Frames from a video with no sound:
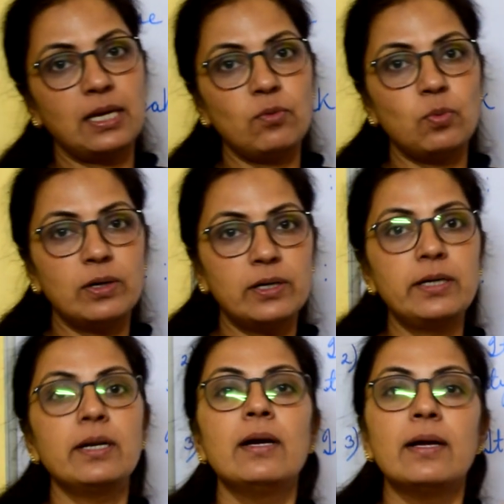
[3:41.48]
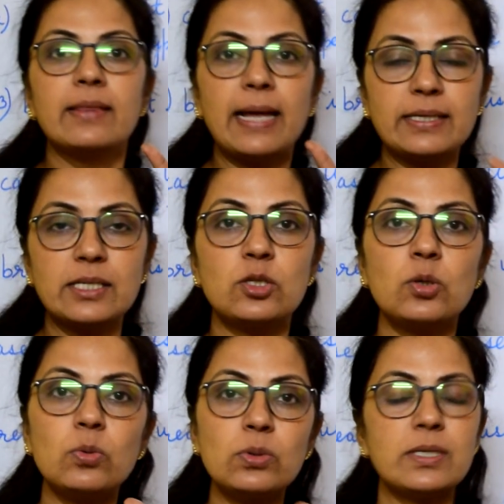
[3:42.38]
keyword that is
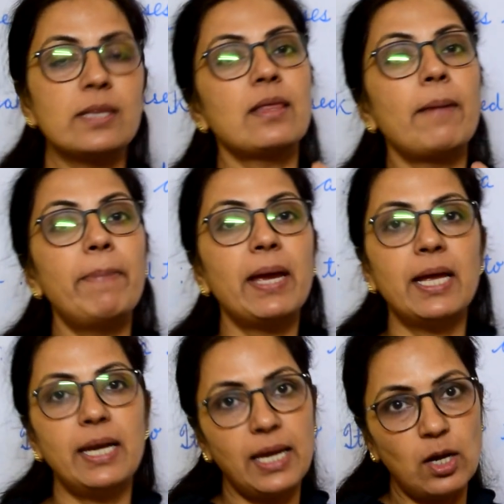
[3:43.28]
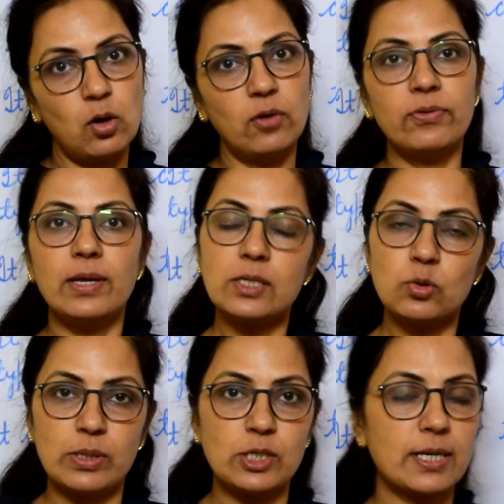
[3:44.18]
used in the beginning of the
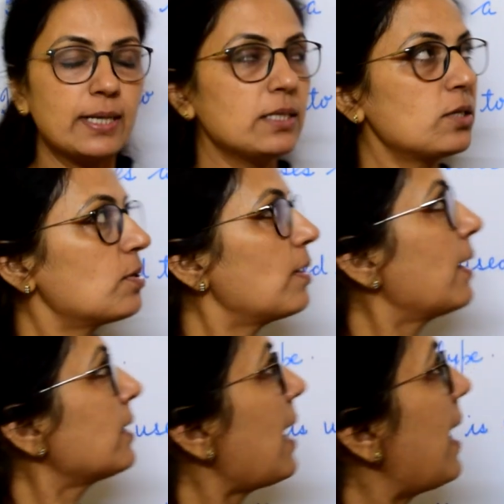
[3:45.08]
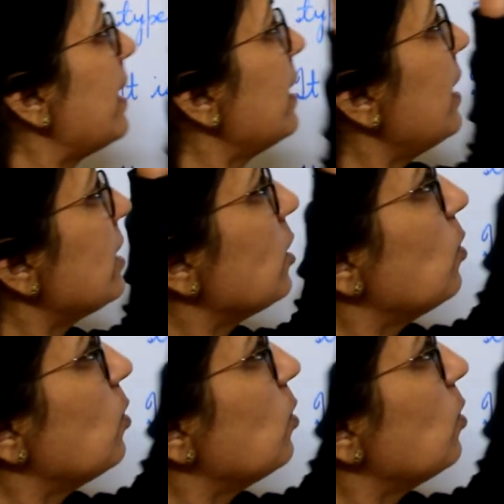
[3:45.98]
switch construct and it